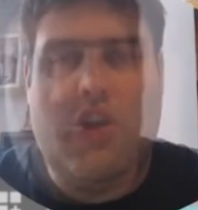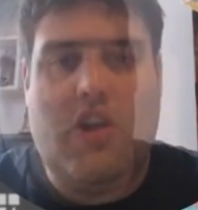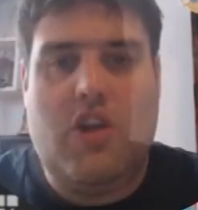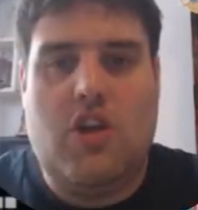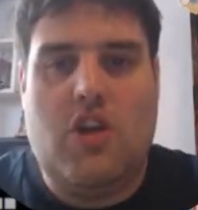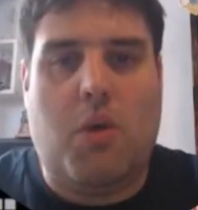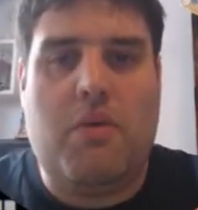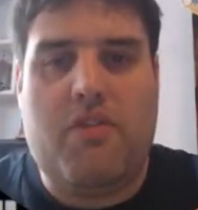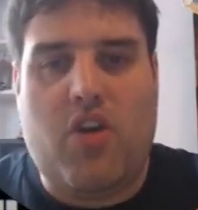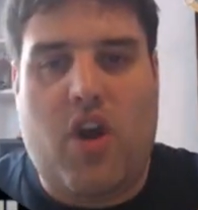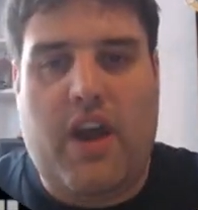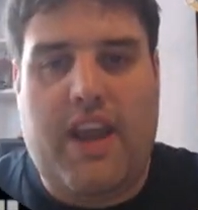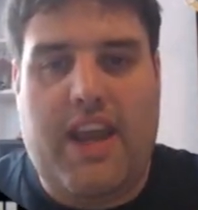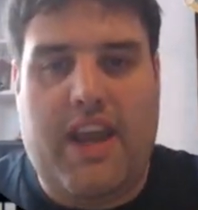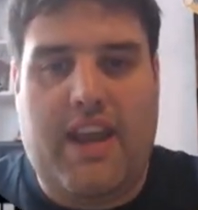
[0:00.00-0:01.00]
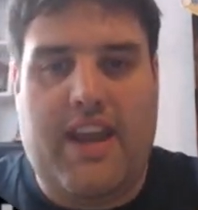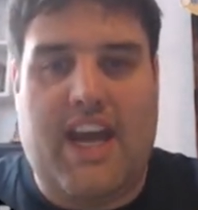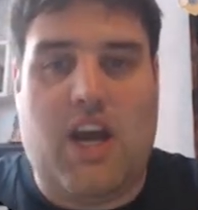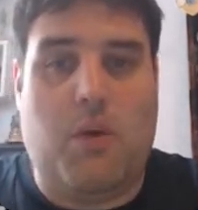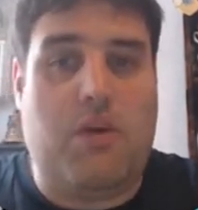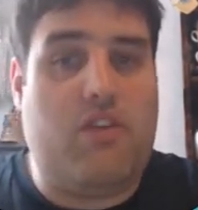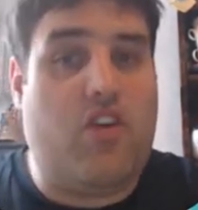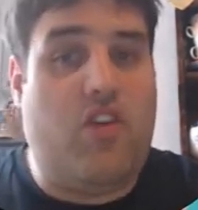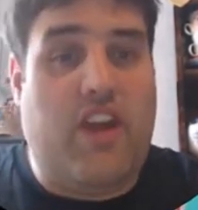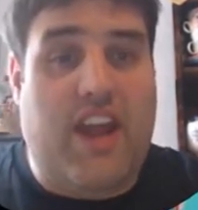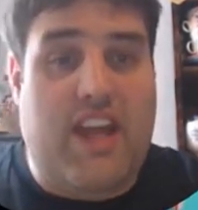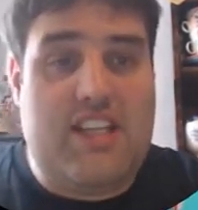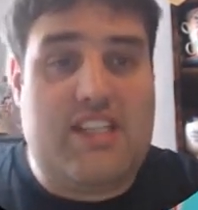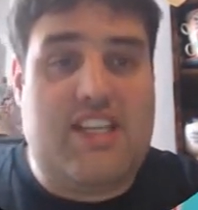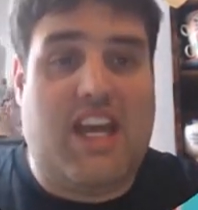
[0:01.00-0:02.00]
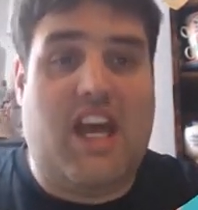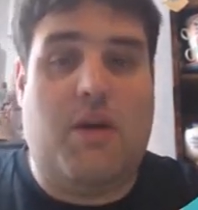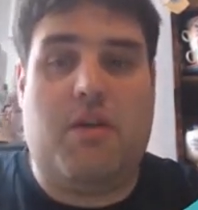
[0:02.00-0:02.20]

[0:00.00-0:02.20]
So what we've got here now, we've created it,